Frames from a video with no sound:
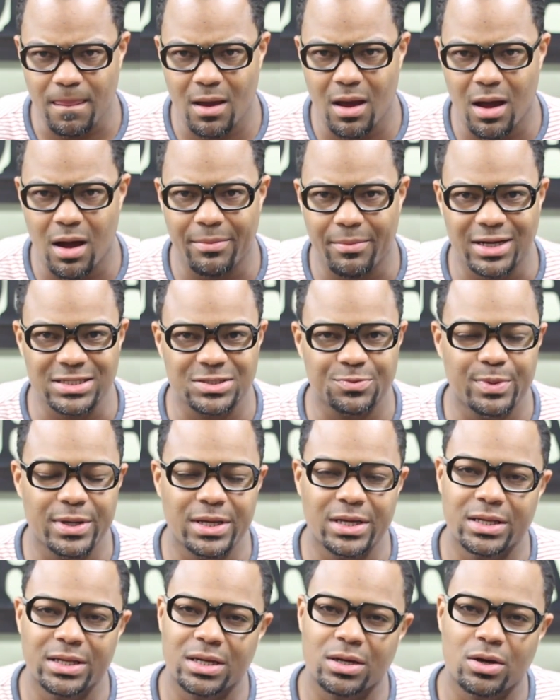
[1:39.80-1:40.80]
my
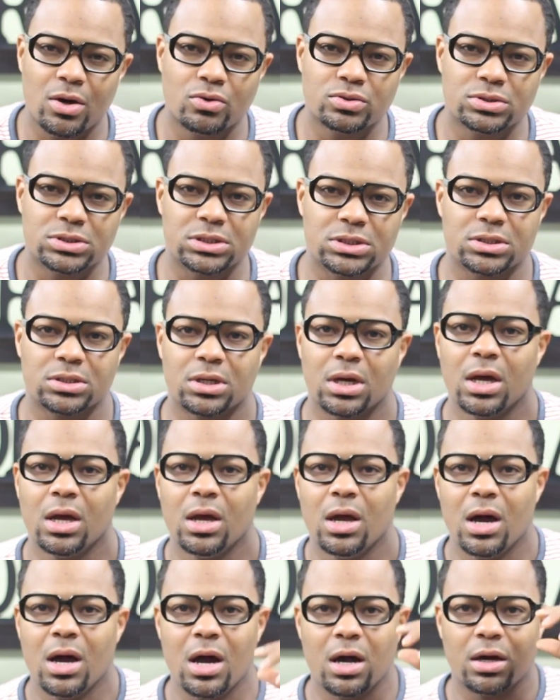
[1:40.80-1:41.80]
speaking and coaching
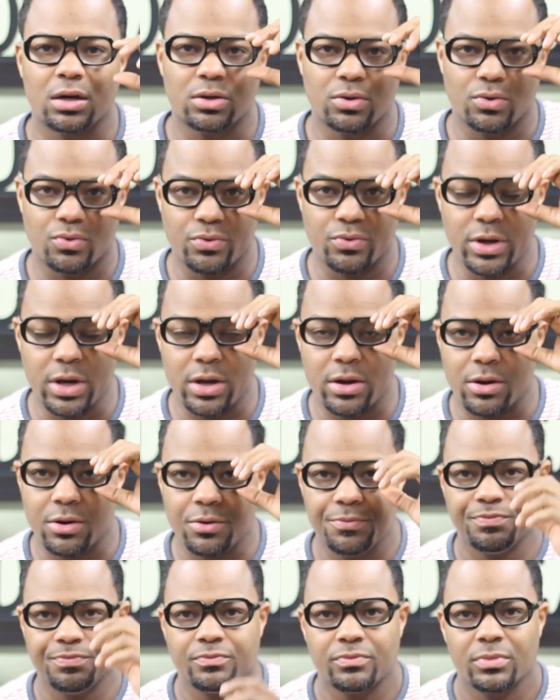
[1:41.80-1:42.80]

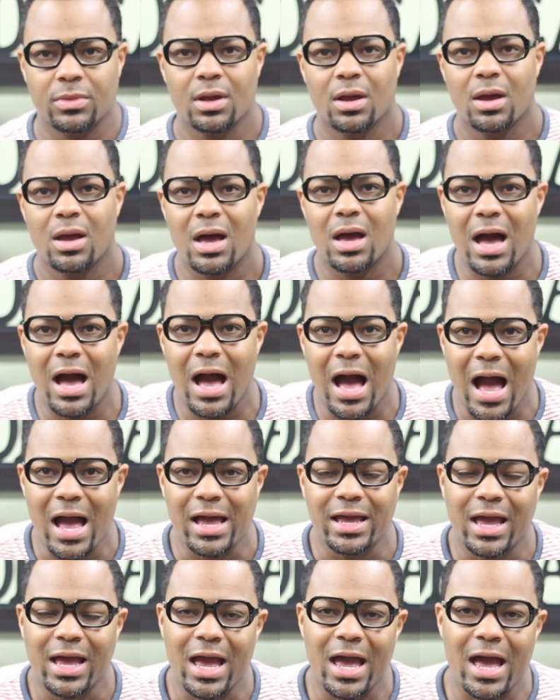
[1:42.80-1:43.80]
career,
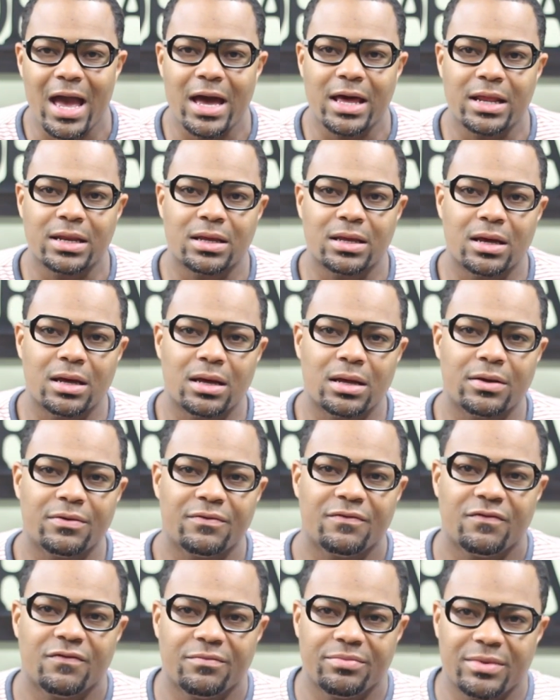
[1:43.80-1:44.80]
I had,
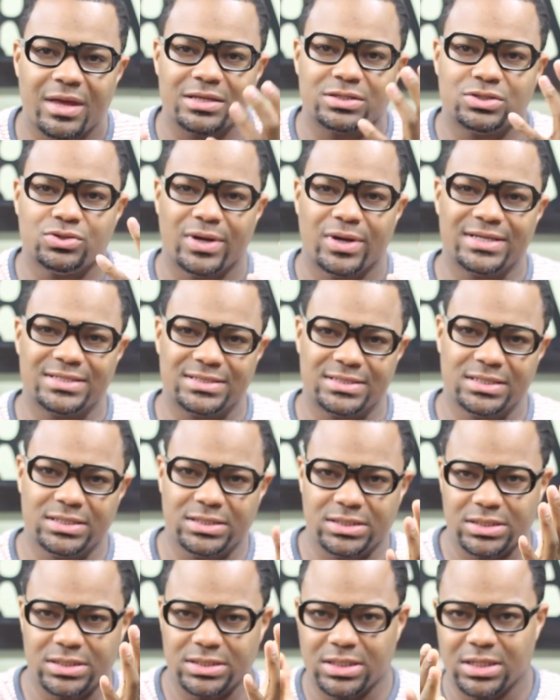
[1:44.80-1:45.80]
from that
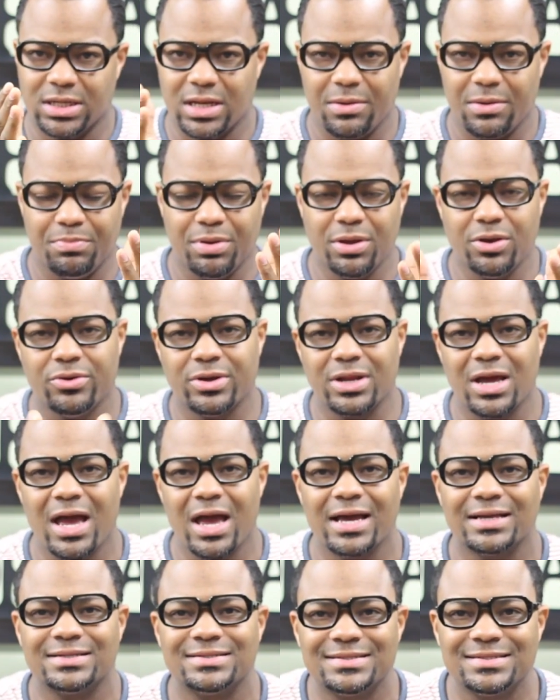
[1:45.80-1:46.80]
transition in that period, I
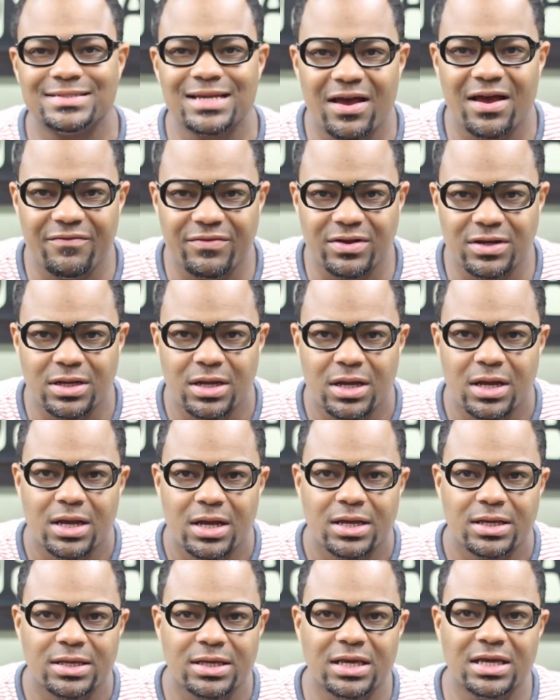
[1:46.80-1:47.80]
had 7
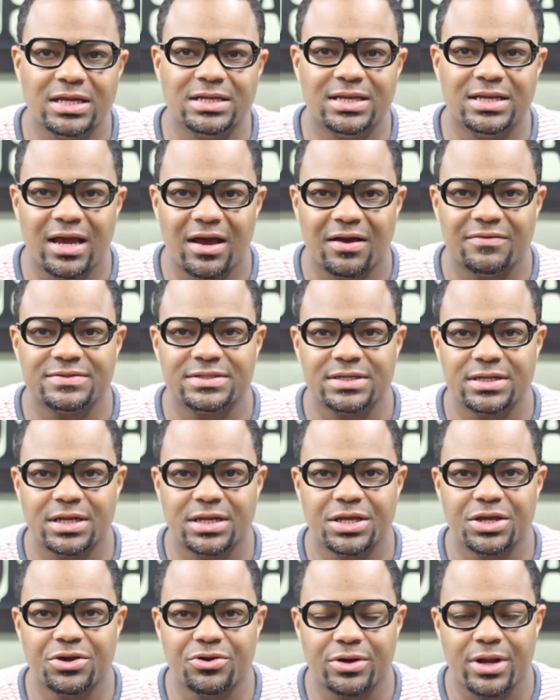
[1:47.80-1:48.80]
key deaths in a
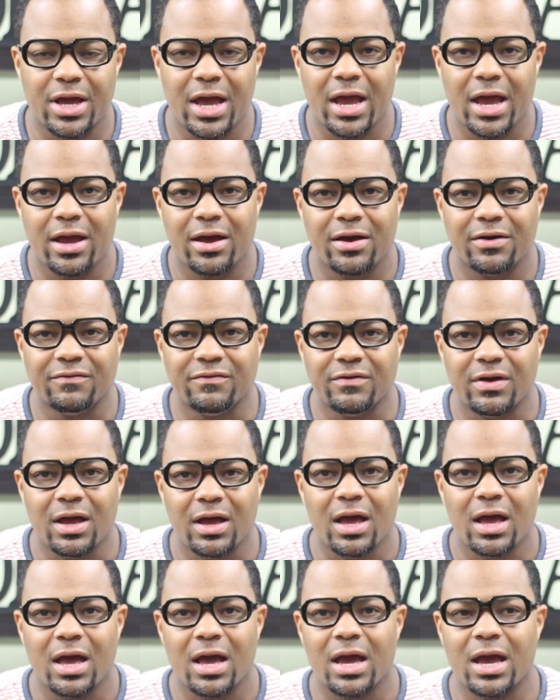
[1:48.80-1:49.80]
year and a half.
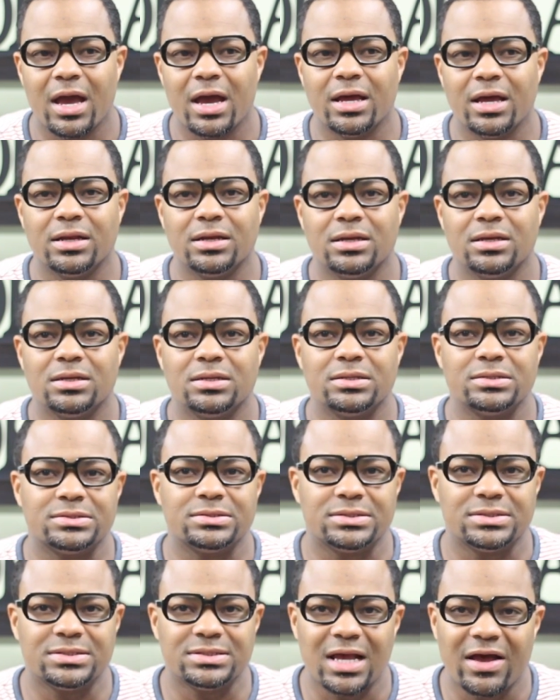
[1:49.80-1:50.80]
And
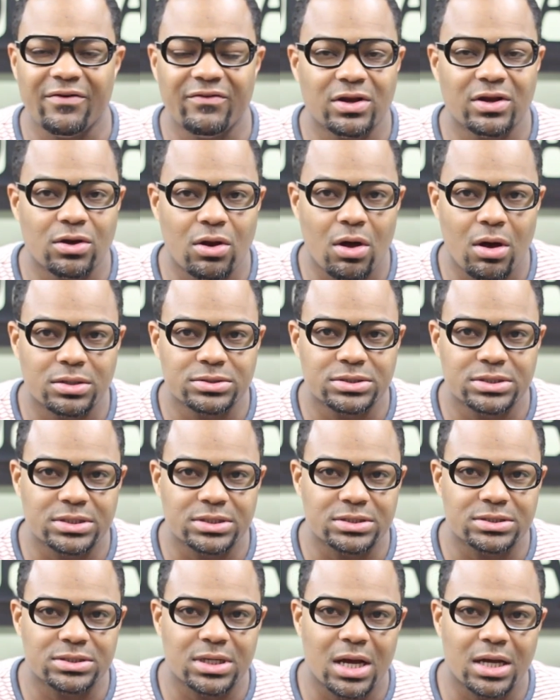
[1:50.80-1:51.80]
7
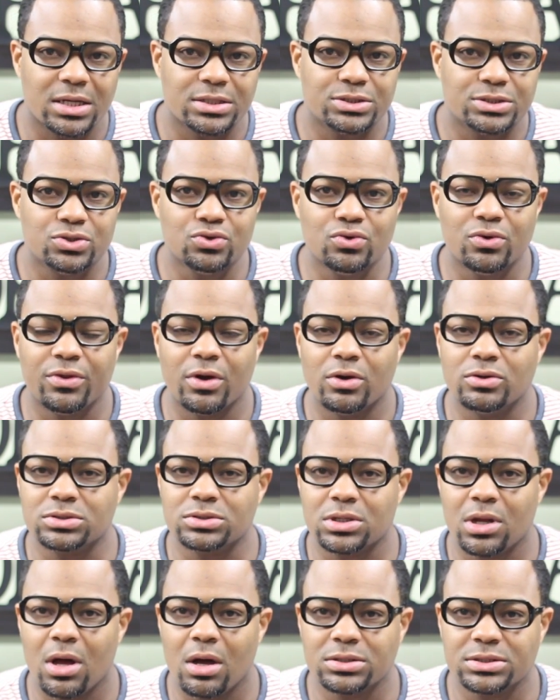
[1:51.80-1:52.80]
losses. 2 of
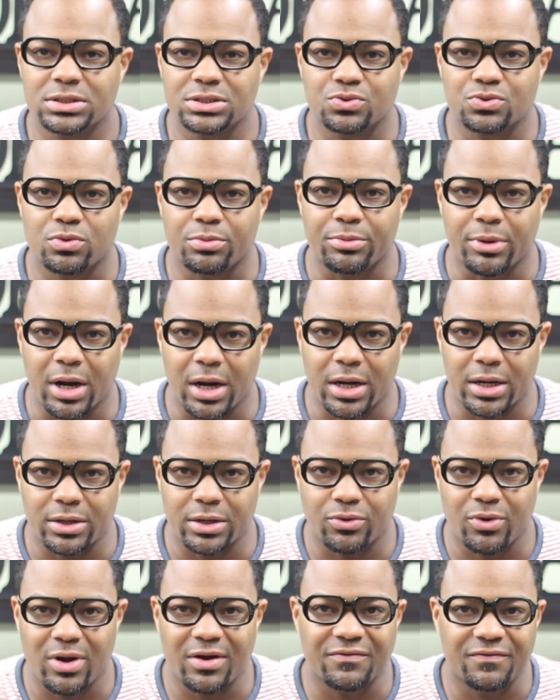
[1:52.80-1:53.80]
those losses were my
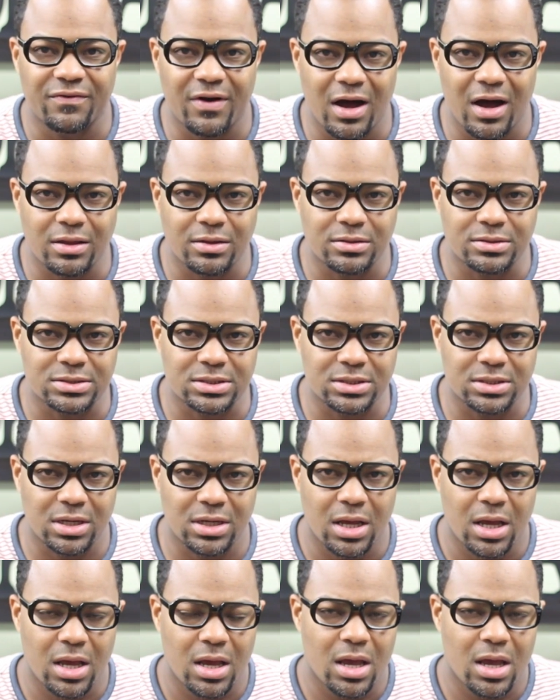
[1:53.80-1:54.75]
grandfathers, and